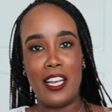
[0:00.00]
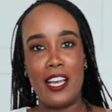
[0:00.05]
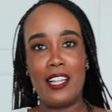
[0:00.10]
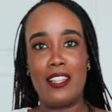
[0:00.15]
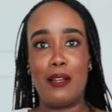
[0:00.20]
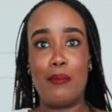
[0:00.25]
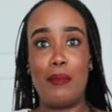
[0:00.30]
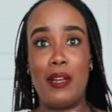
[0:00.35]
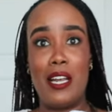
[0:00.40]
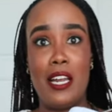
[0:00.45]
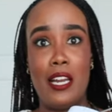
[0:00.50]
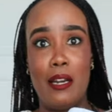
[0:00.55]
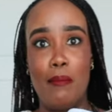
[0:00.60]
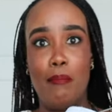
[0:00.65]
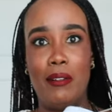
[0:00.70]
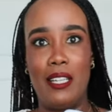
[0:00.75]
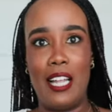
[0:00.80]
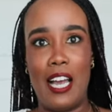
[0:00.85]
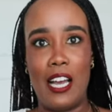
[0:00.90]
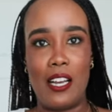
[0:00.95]
to get them in
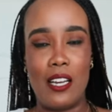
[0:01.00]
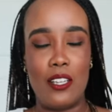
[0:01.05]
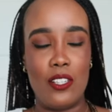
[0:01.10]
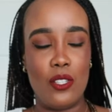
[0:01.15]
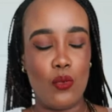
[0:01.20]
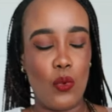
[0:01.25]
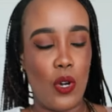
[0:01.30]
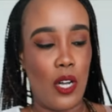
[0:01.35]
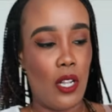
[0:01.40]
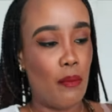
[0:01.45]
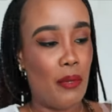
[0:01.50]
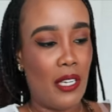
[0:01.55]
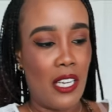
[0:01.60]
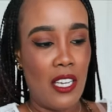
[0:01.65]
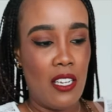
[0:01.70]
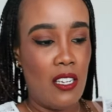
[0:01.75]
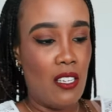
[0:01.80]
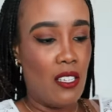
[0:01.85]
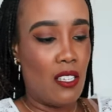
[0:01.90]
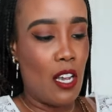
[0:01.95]
black as well,
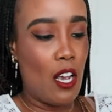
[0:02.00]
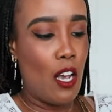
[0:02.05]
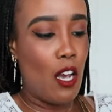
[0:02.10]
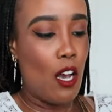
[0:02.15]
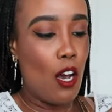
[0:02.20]
because